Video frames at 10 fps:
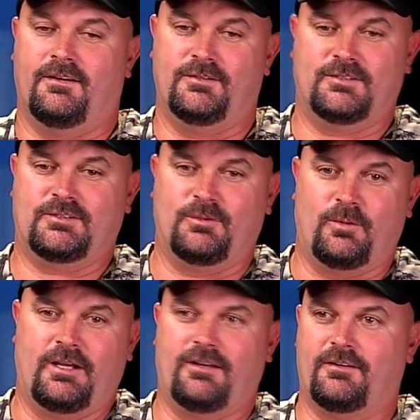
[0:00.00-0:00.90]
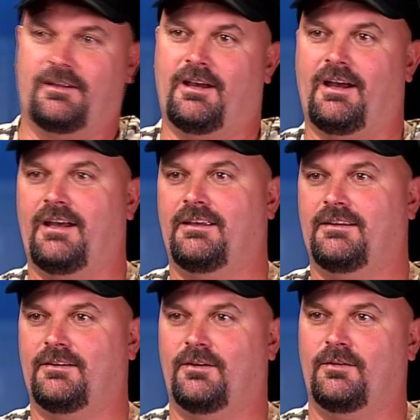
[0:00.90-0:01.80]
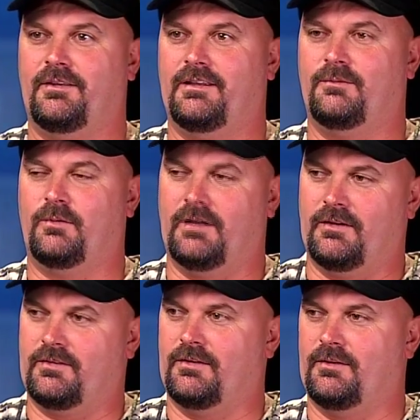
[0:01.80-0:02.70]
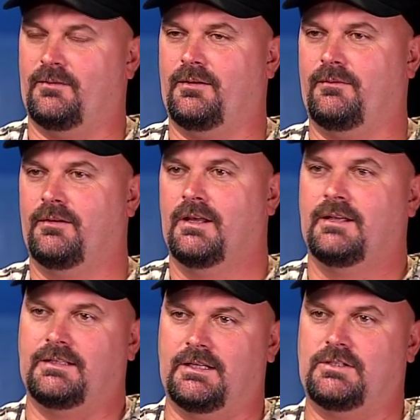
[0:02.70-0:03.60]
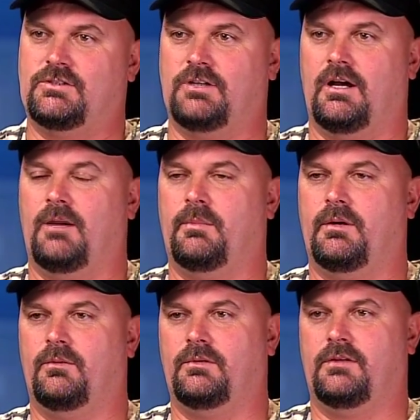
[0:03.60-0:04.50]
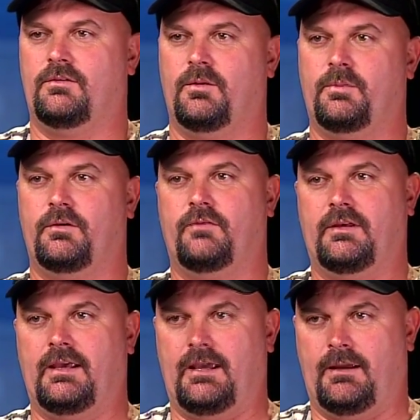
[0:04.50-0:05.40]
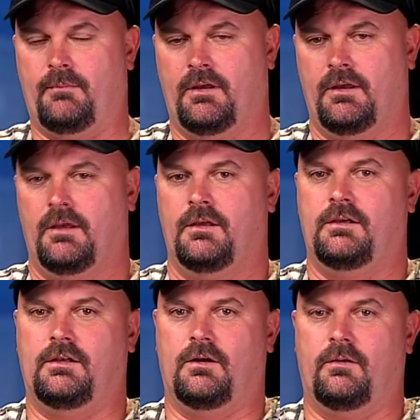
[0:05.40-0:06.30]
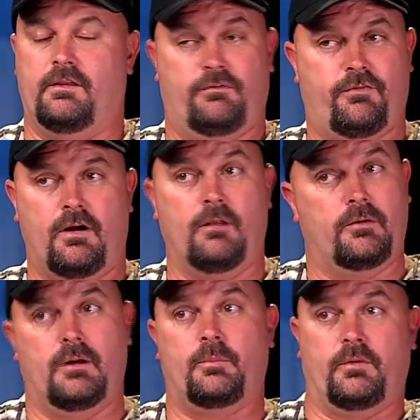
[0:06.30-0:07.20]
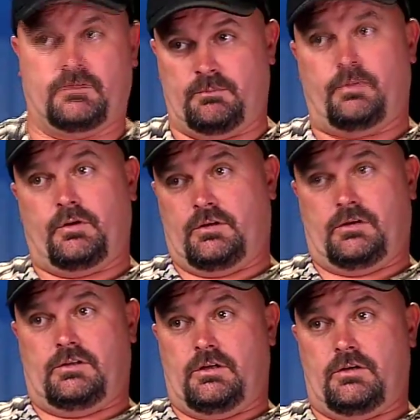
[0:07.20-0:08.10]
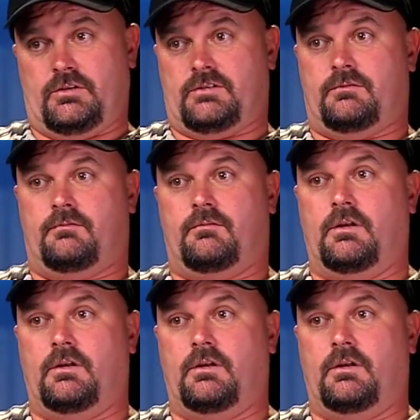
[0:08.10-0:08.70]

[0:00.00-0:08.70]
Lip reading: I was just a regular guy, that went out there and did his job. But when you throw a perfect game, and then follow it up with some pretty good years,